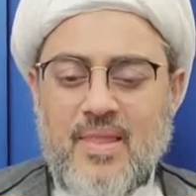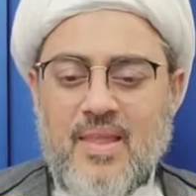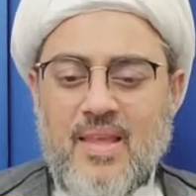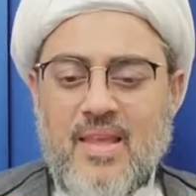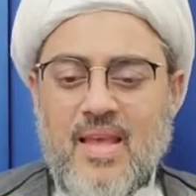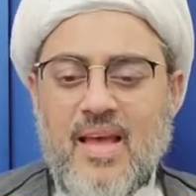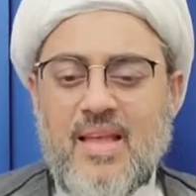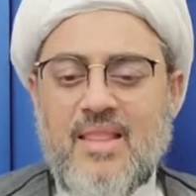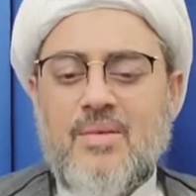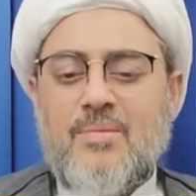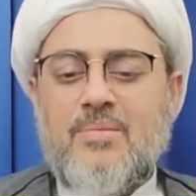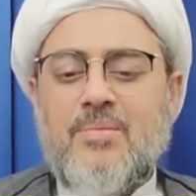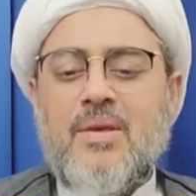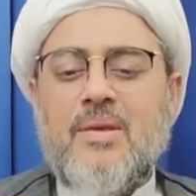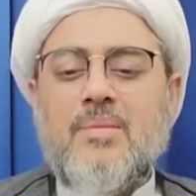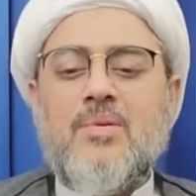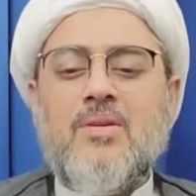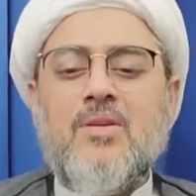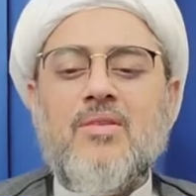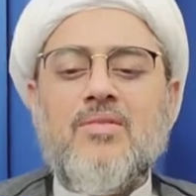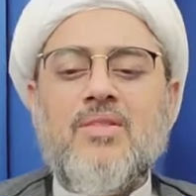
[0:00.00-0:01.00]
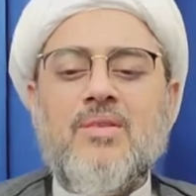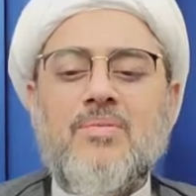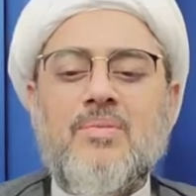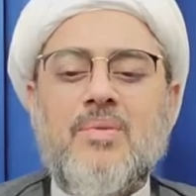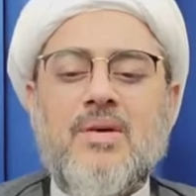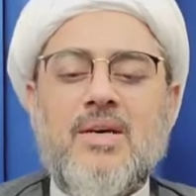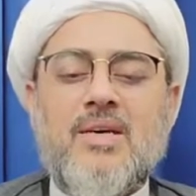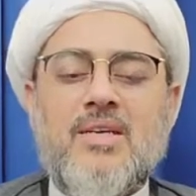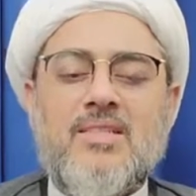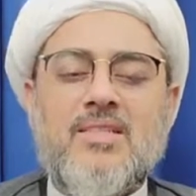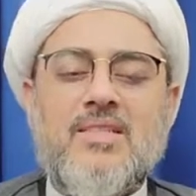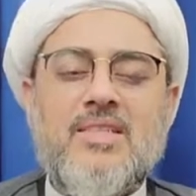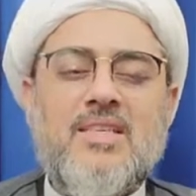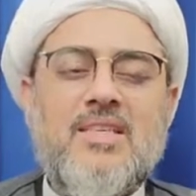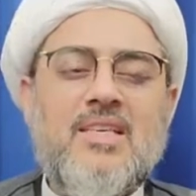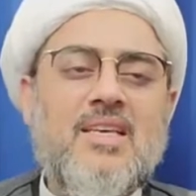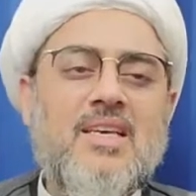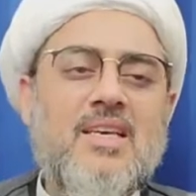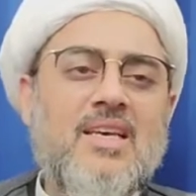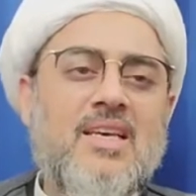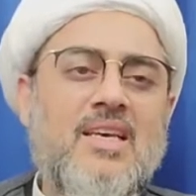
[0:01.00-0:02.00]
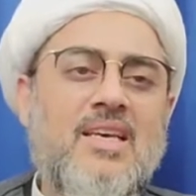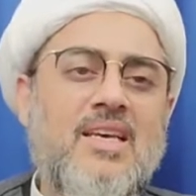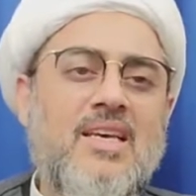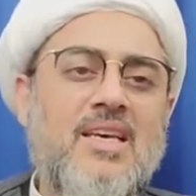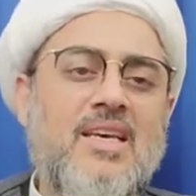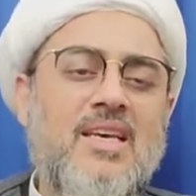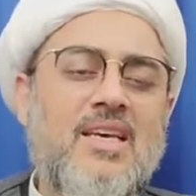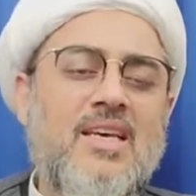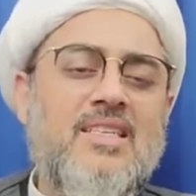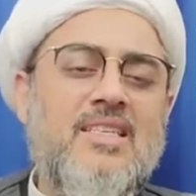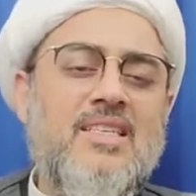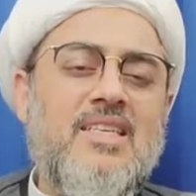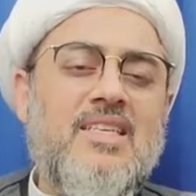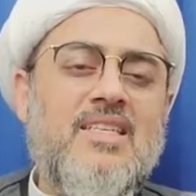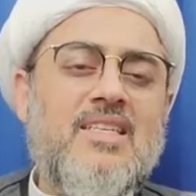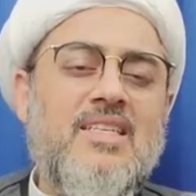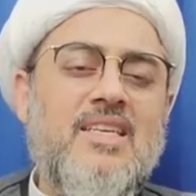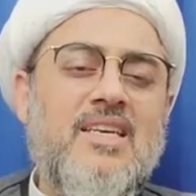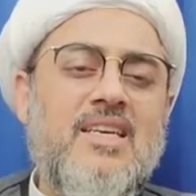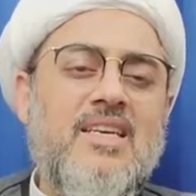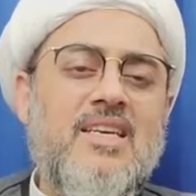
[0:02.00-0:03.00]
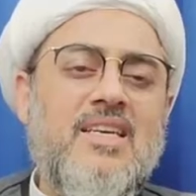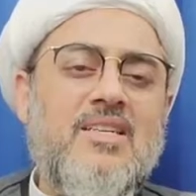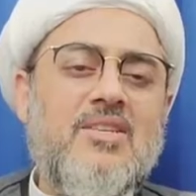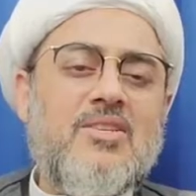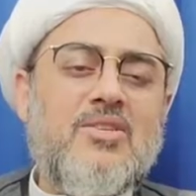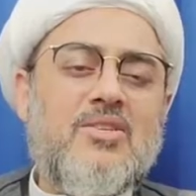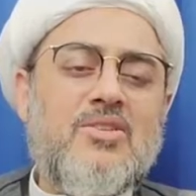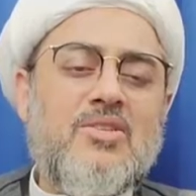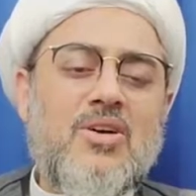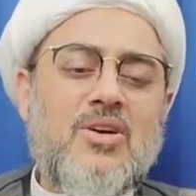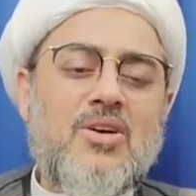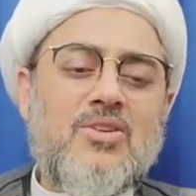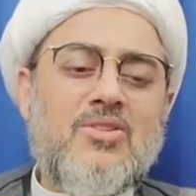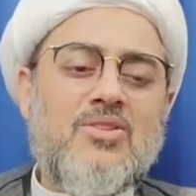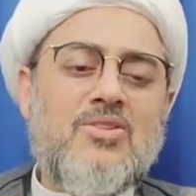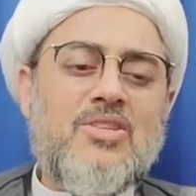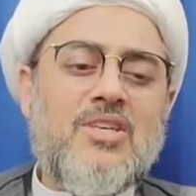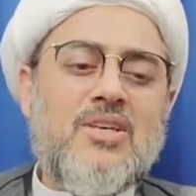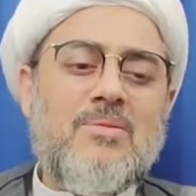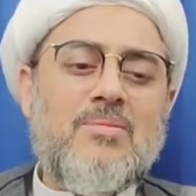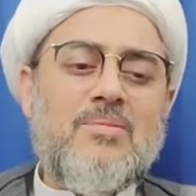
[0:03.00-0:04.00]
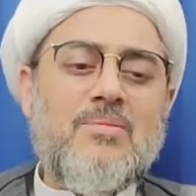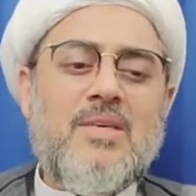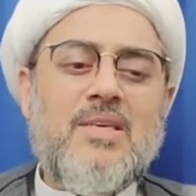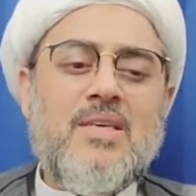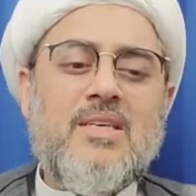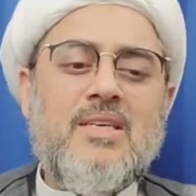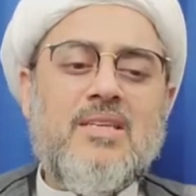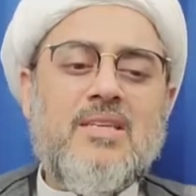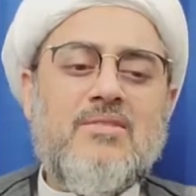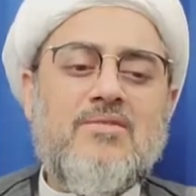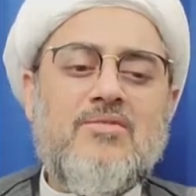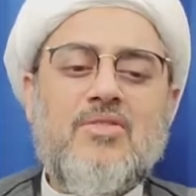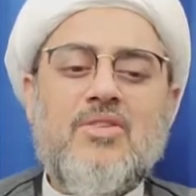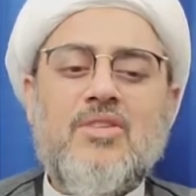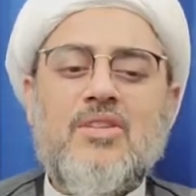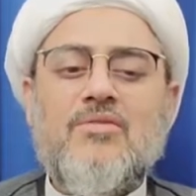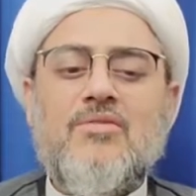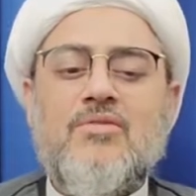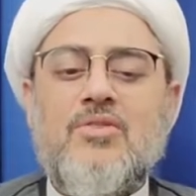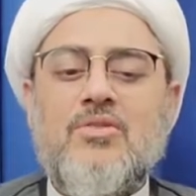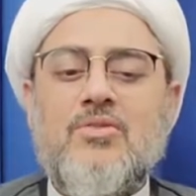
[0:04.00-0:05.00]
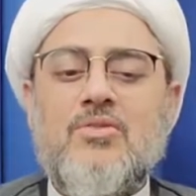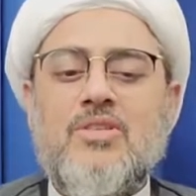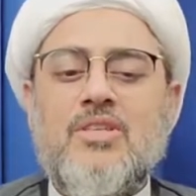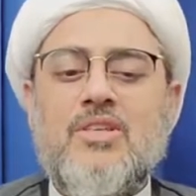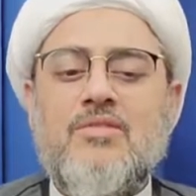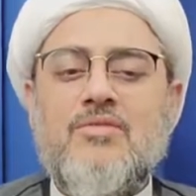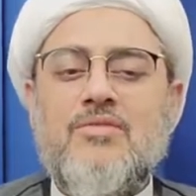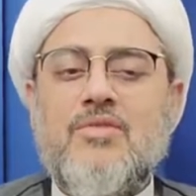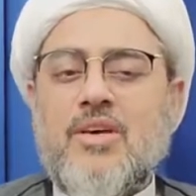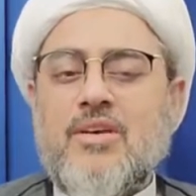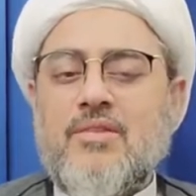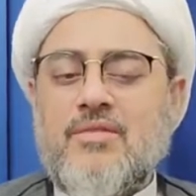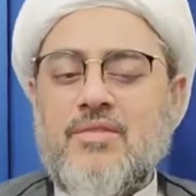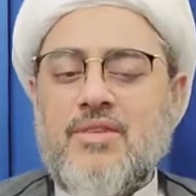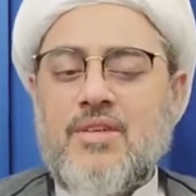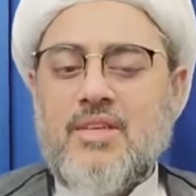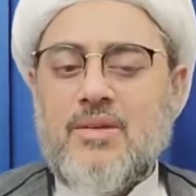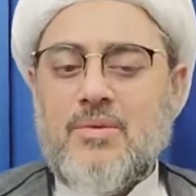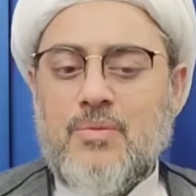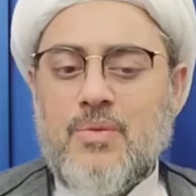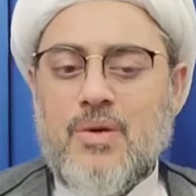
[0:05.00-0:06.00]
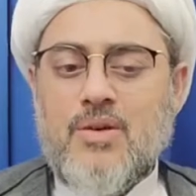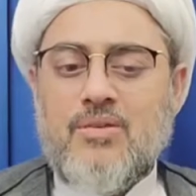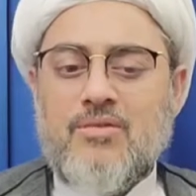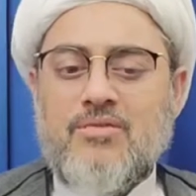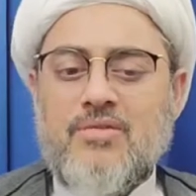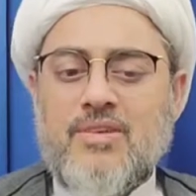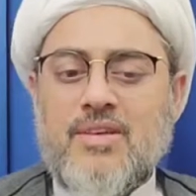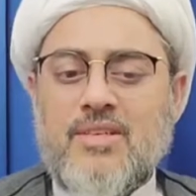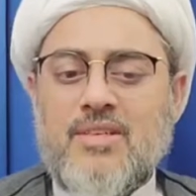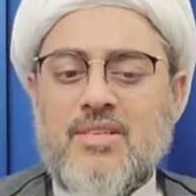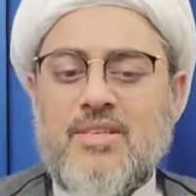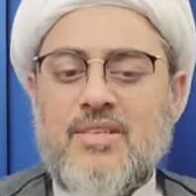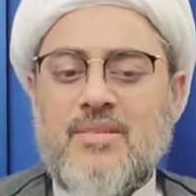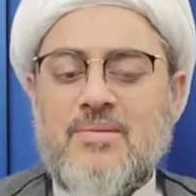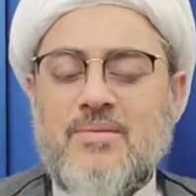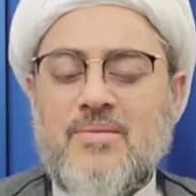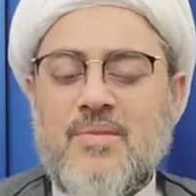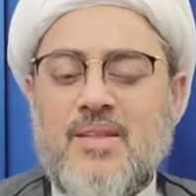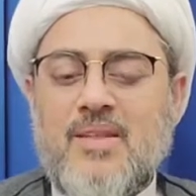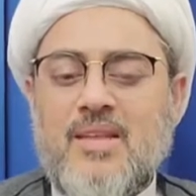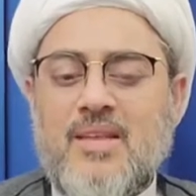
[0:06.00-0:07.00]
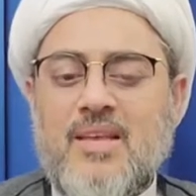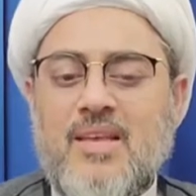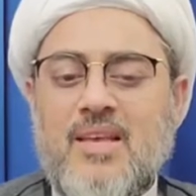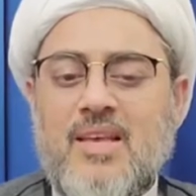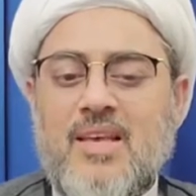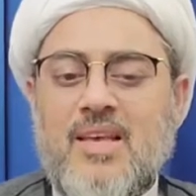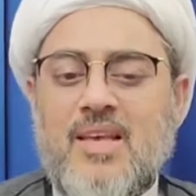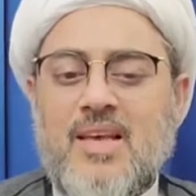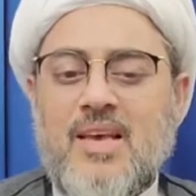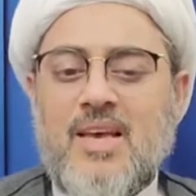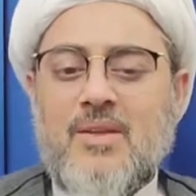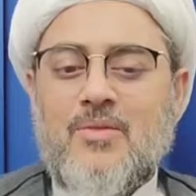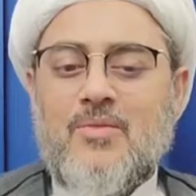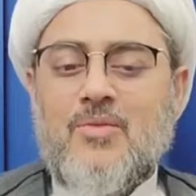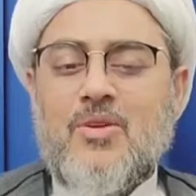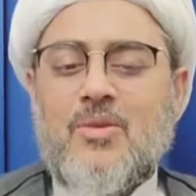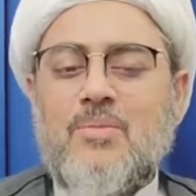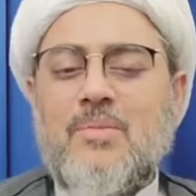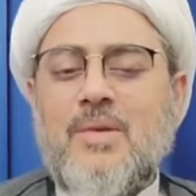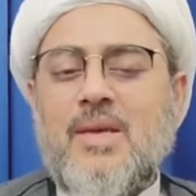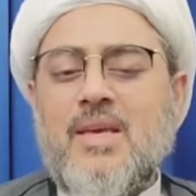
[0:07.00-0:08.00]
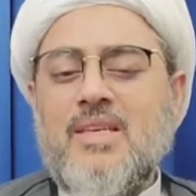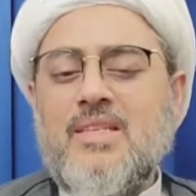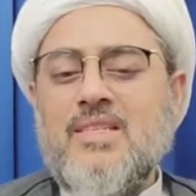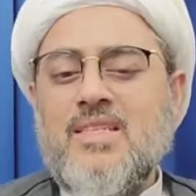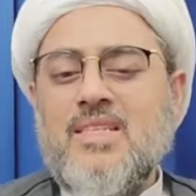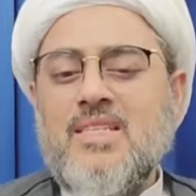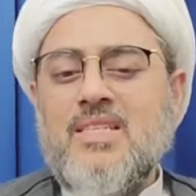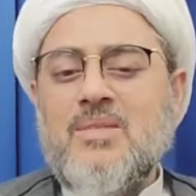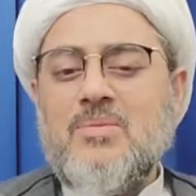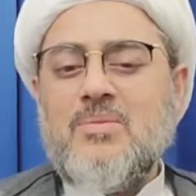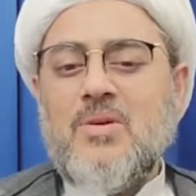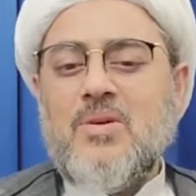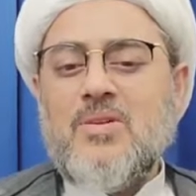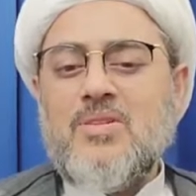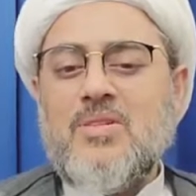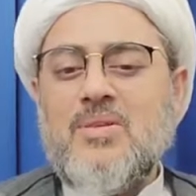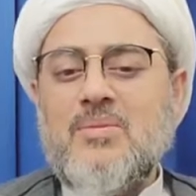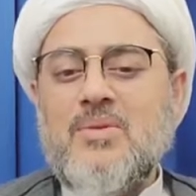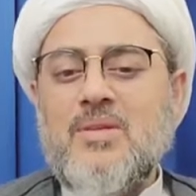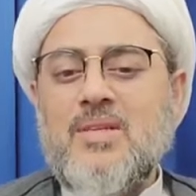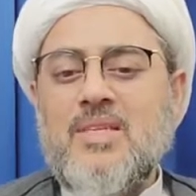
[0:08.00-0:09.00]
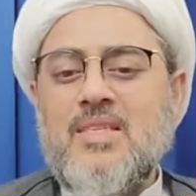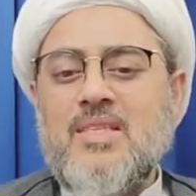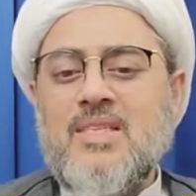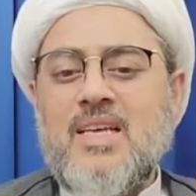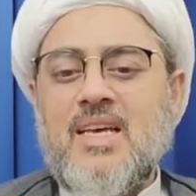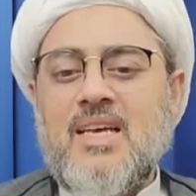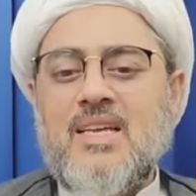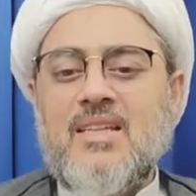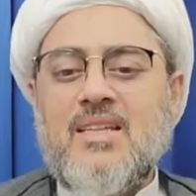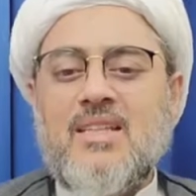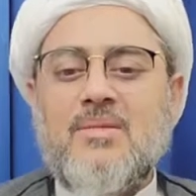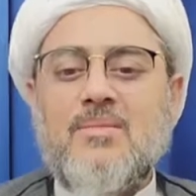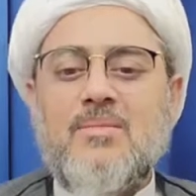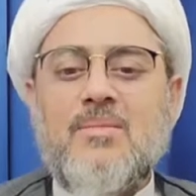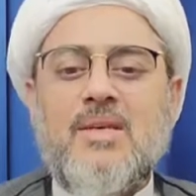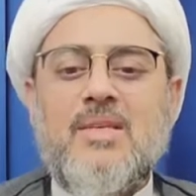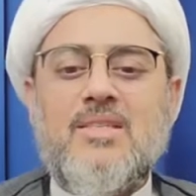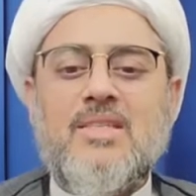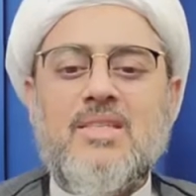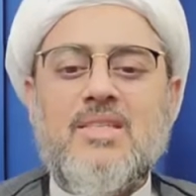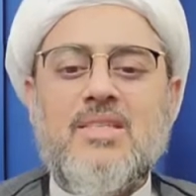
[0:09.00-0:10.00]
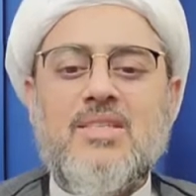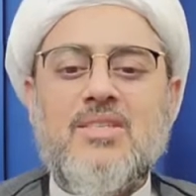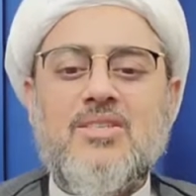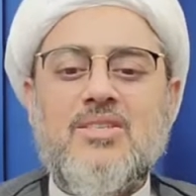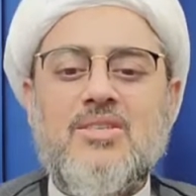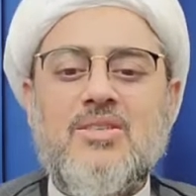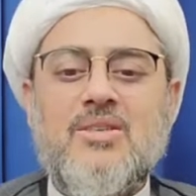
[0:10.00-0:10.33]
and the people of the past, it is a torch, a beacon for the future for every one of us. And what makes this possible is that the message